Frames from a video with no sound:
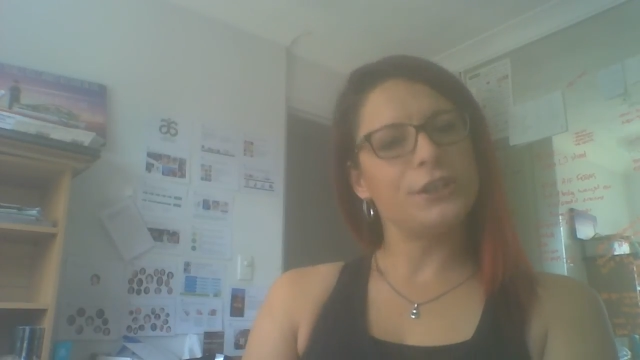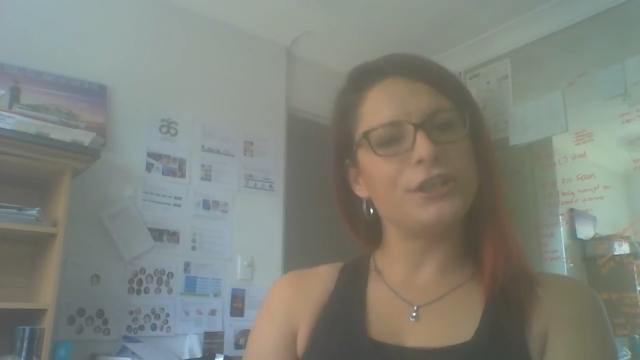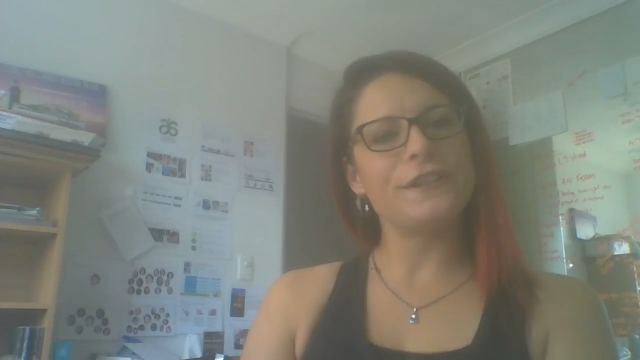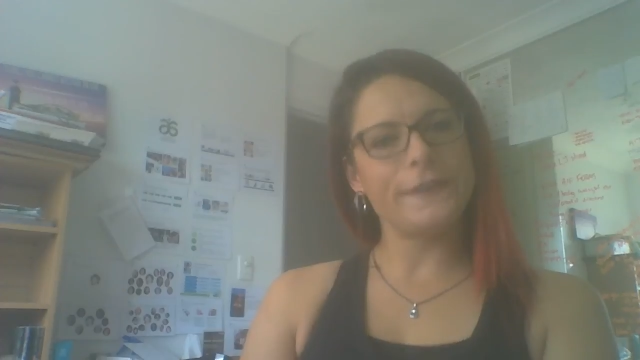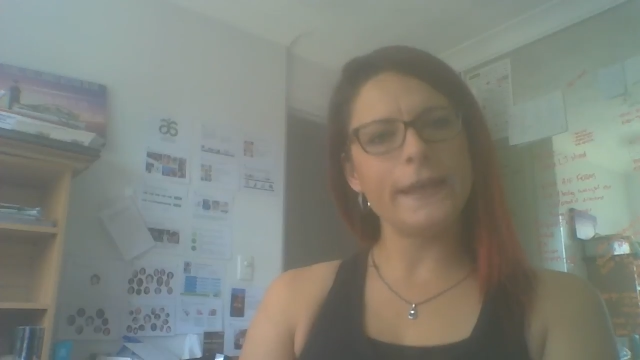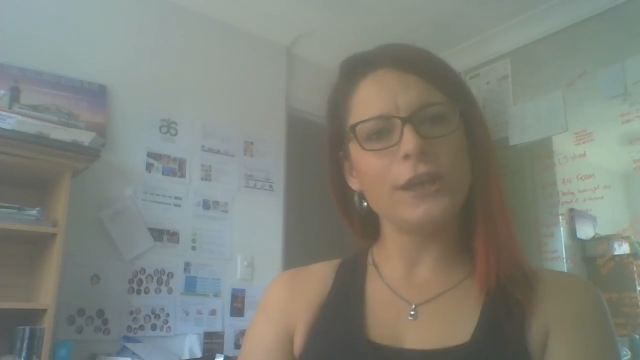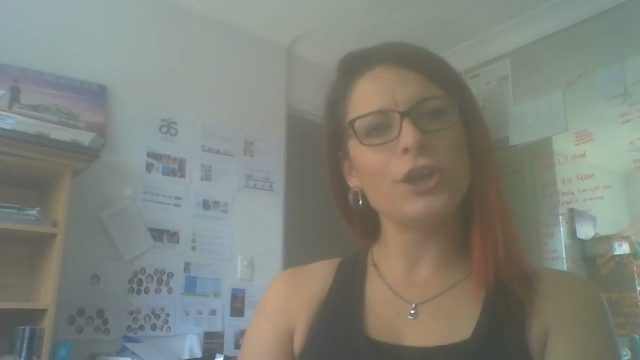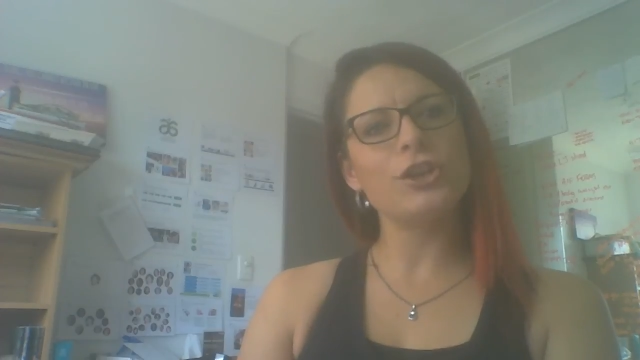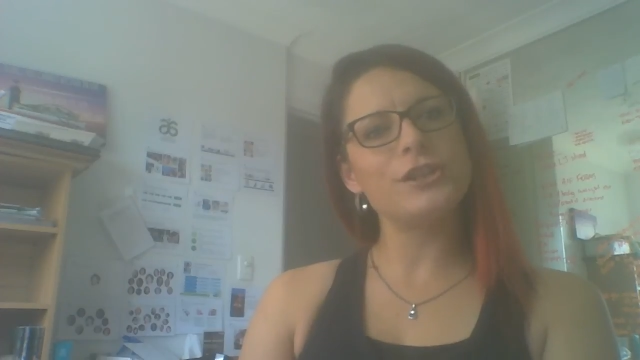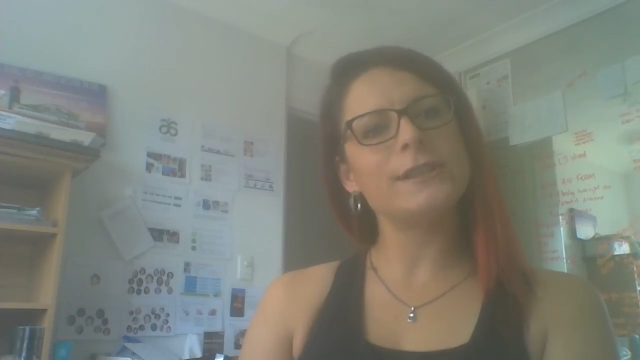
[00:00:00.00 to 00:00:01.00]
do you think
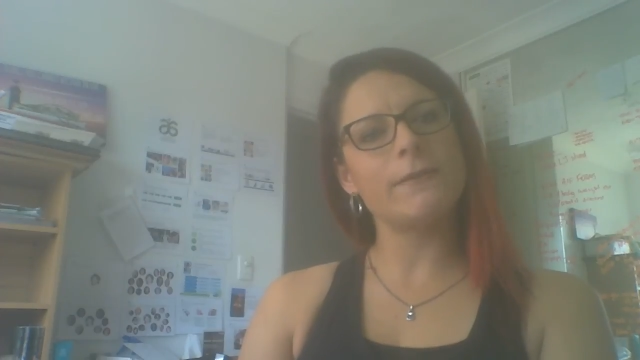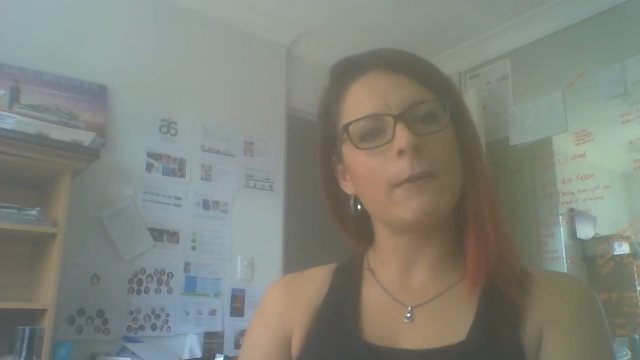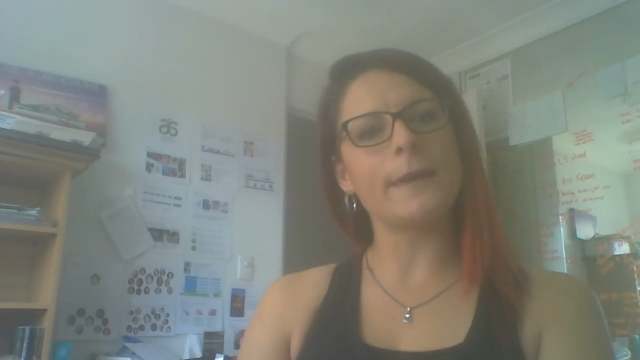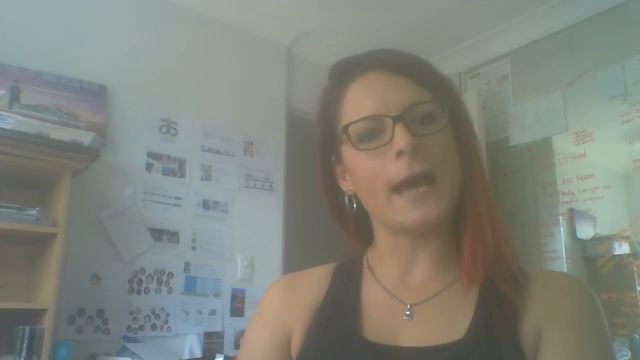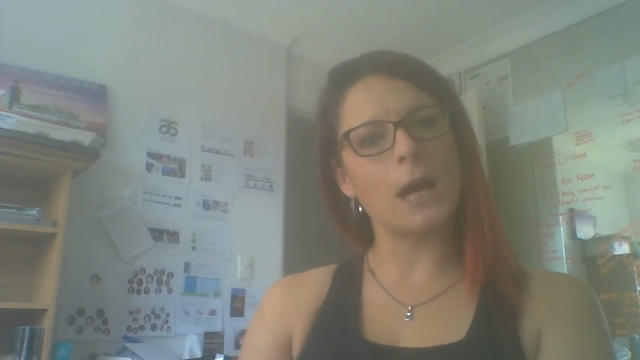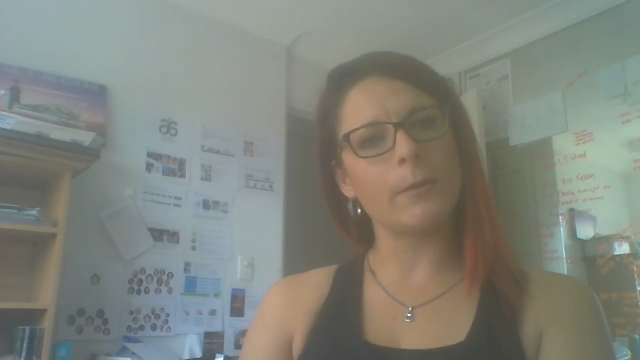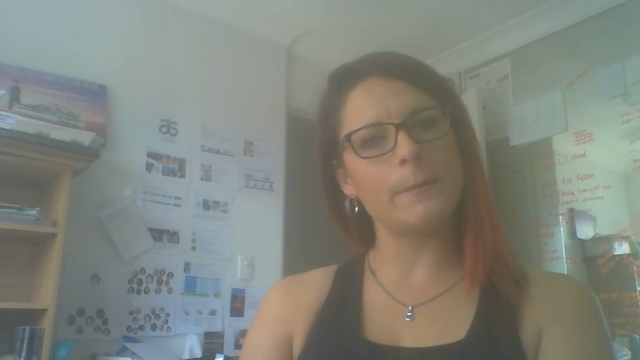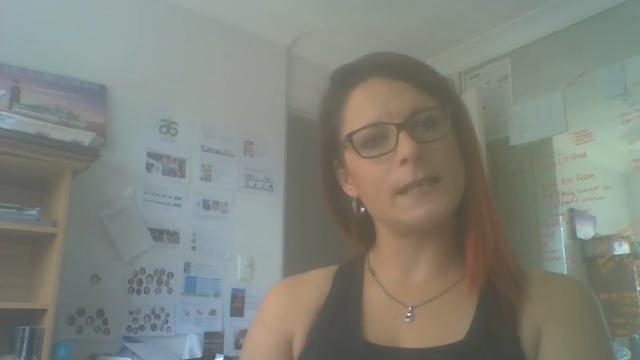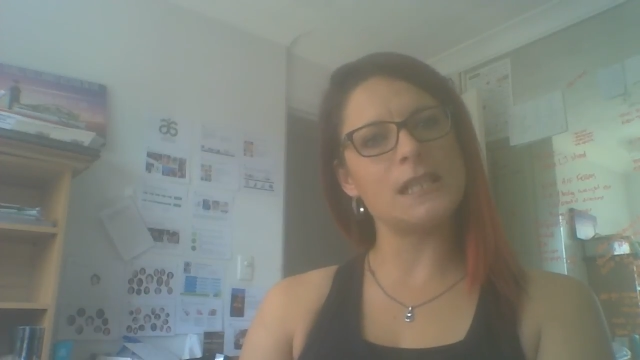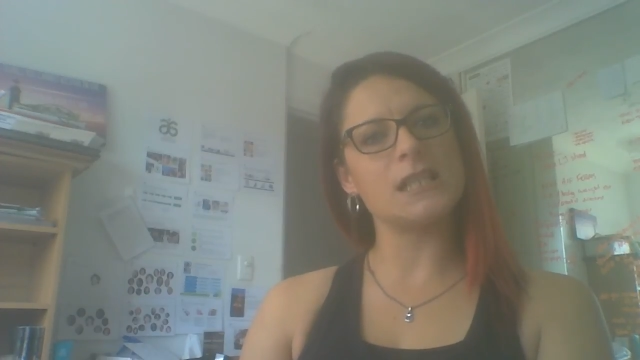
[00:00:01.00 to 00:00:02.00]
you could just give up your art bomb
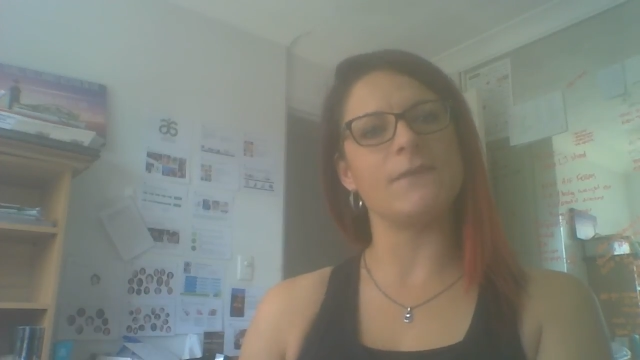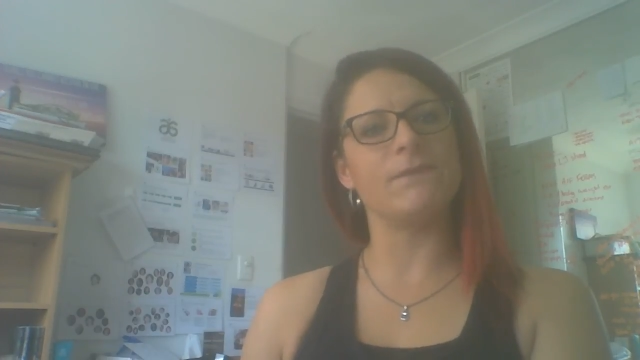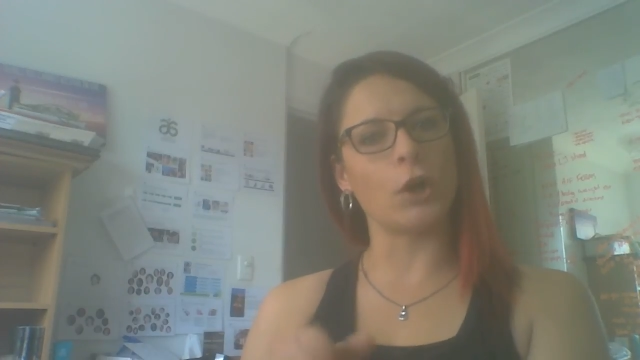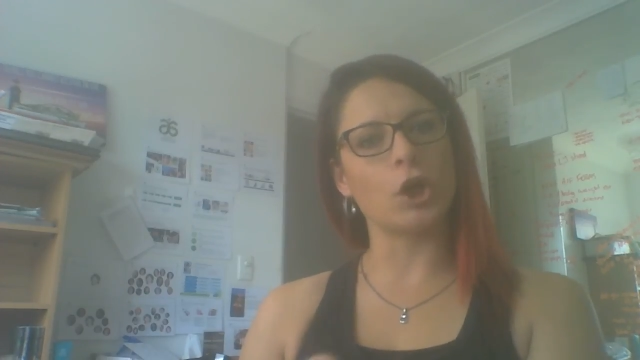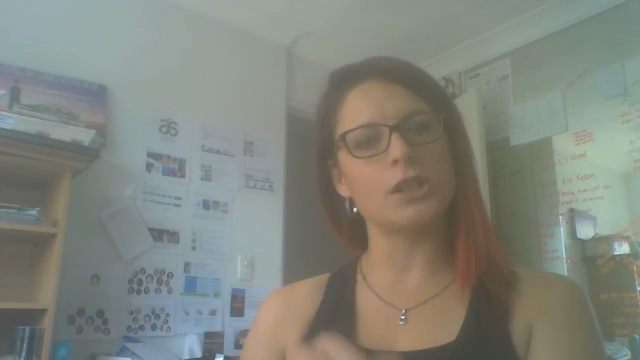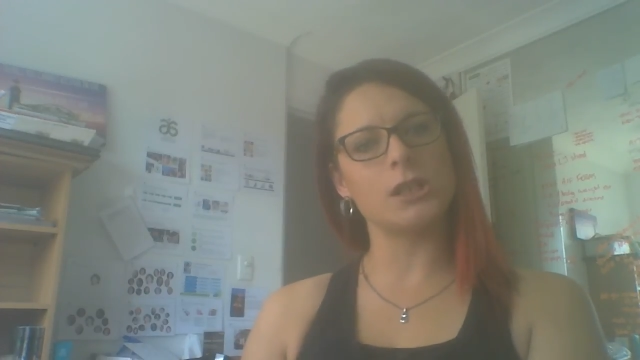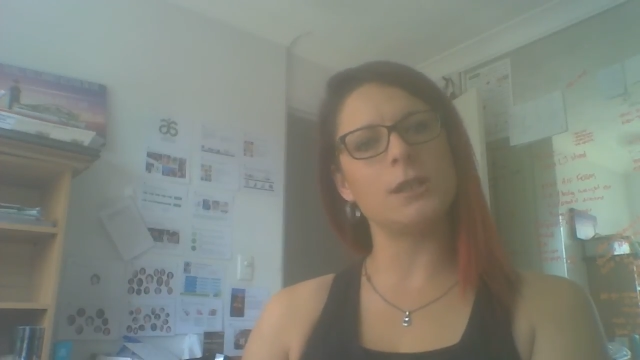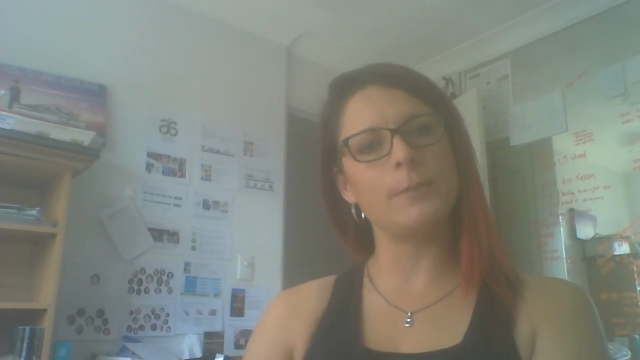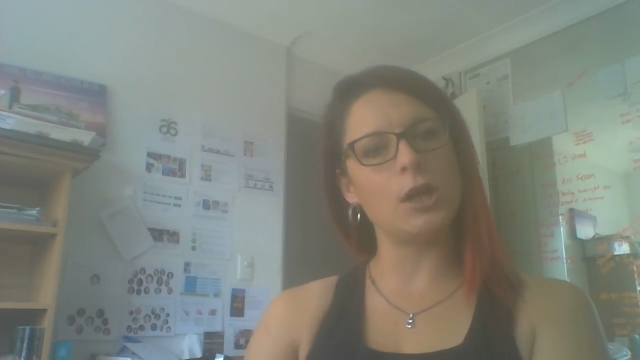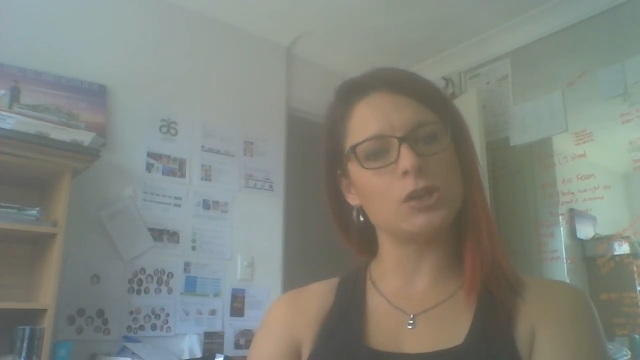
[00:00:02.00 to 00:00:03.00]
business and focus on
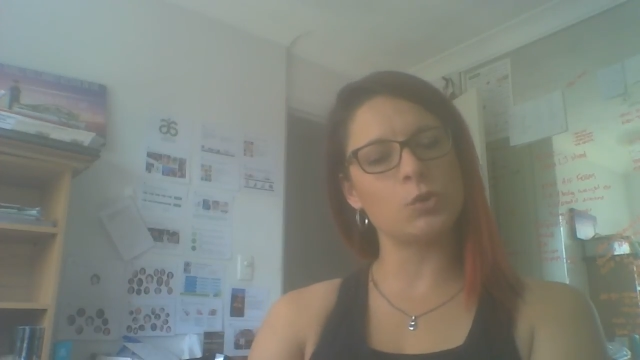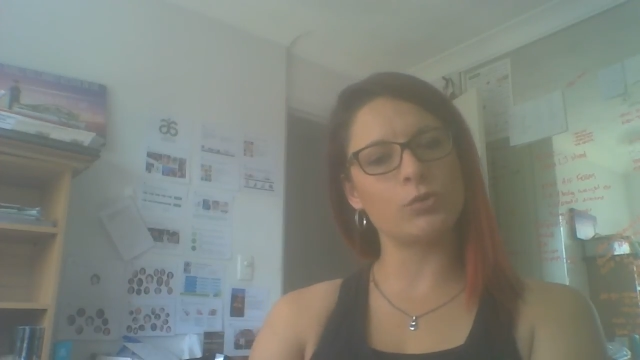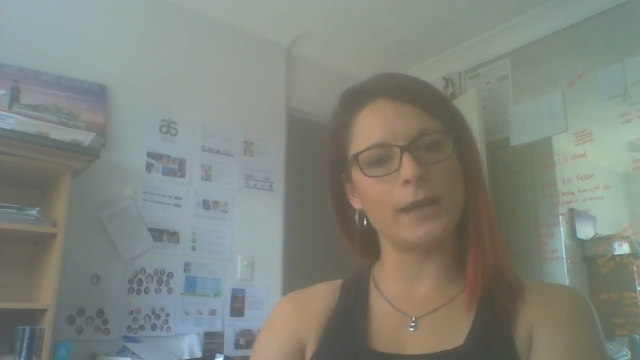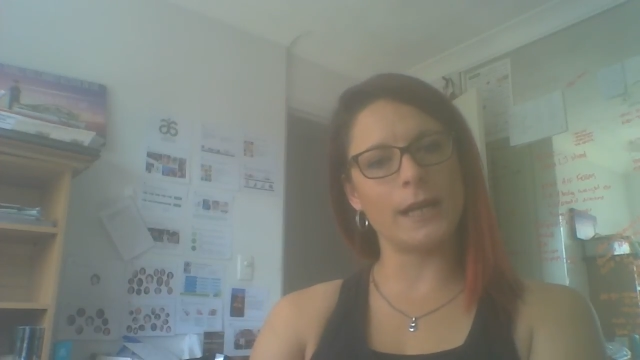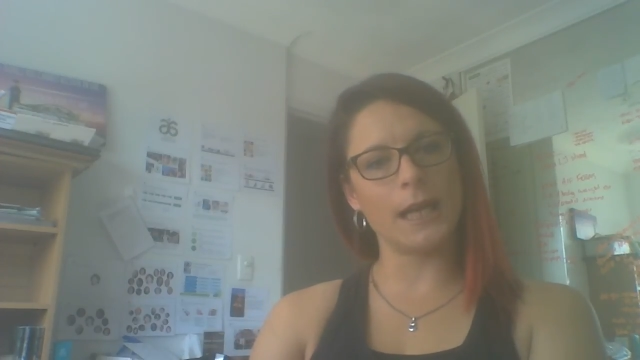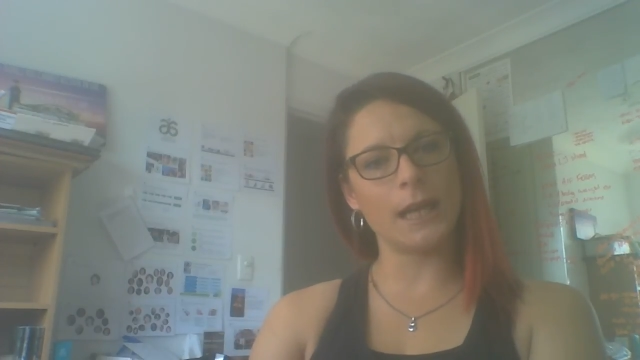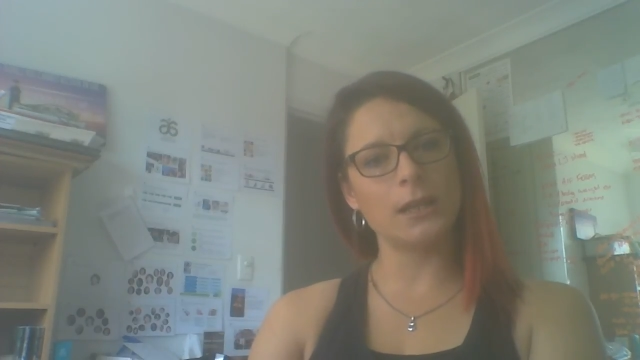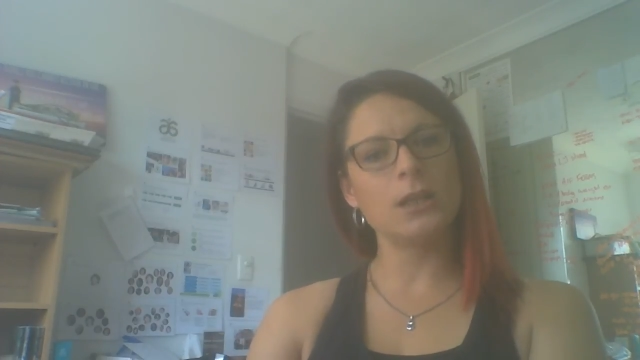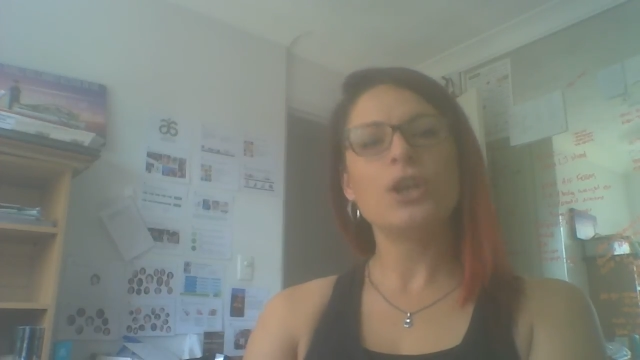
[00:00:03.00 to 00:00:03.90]
your personal training?